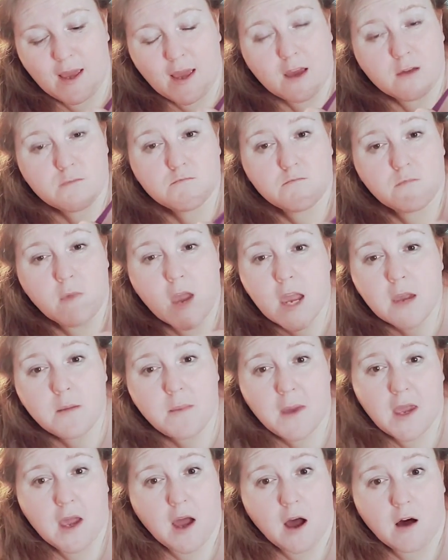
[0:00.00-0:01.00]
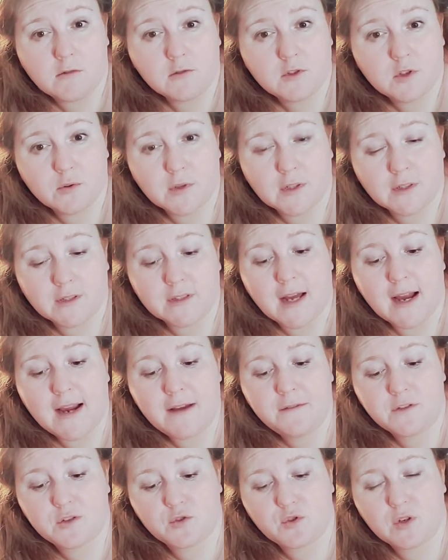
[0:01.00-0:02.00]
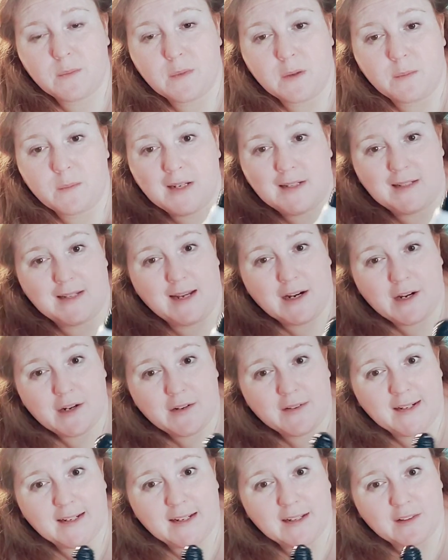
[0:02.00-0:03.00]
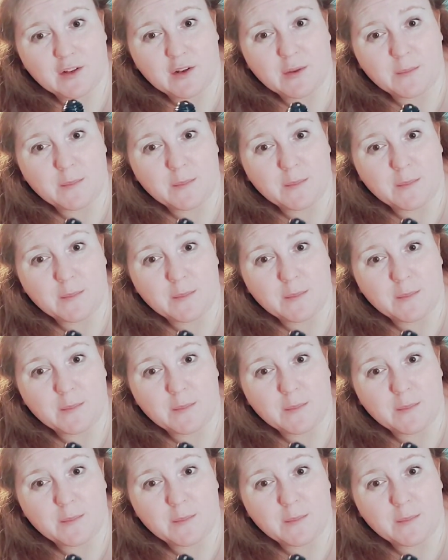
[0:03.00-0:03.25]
maybe I'll do a live stream of me decorating them